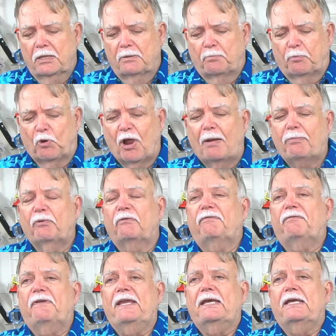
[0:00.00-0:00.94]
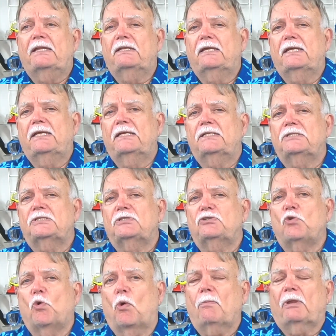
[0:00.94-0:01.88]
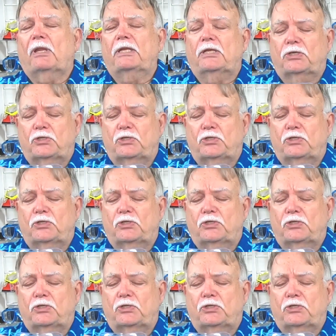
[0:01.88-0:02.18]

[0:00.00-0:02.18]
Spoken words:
the proper fit is normally